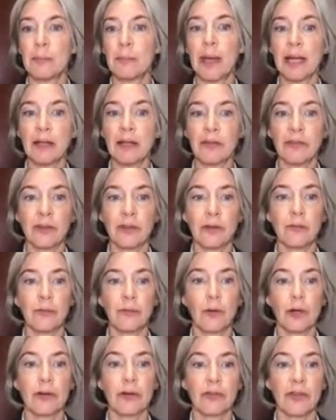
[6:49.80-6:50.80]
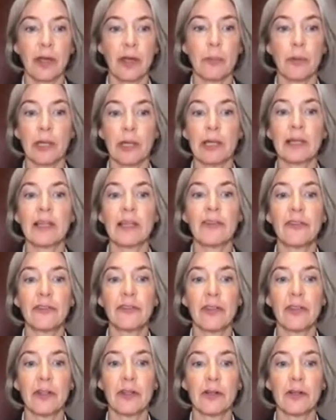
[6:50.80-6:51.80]
in medicine, for example, at least
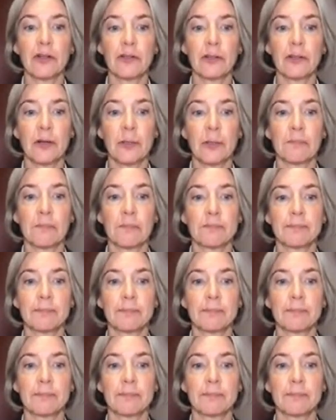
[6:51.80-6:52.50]
in the near term.